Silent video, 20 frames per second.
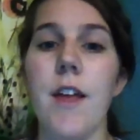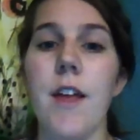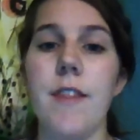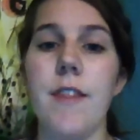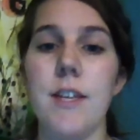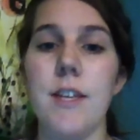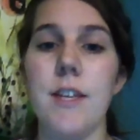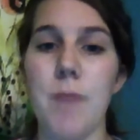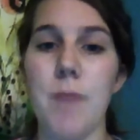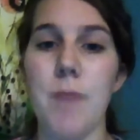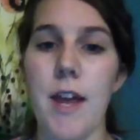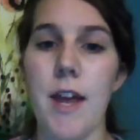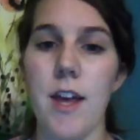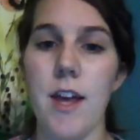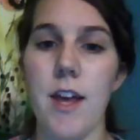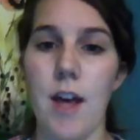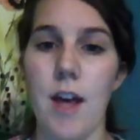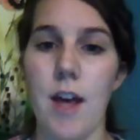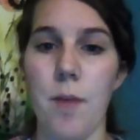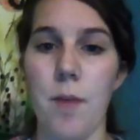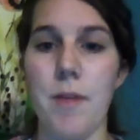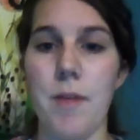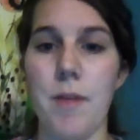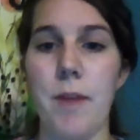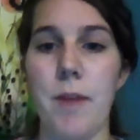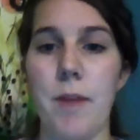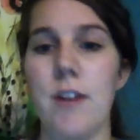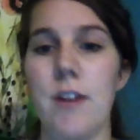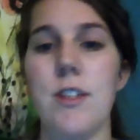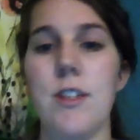This may help them
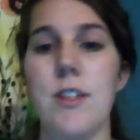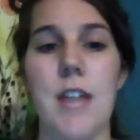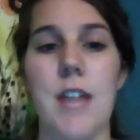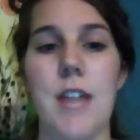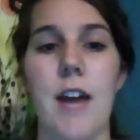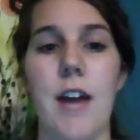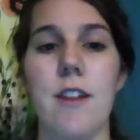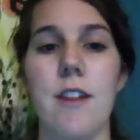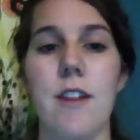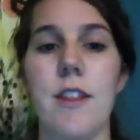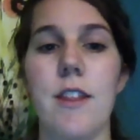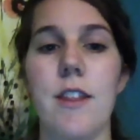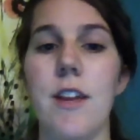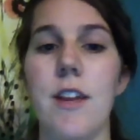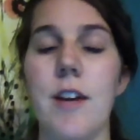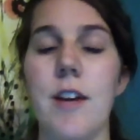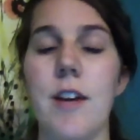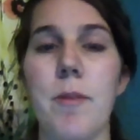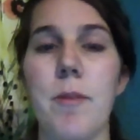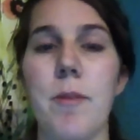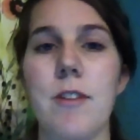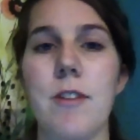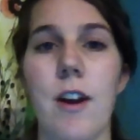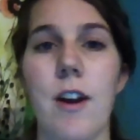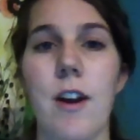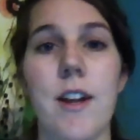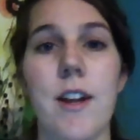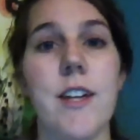understand that their nipples aren't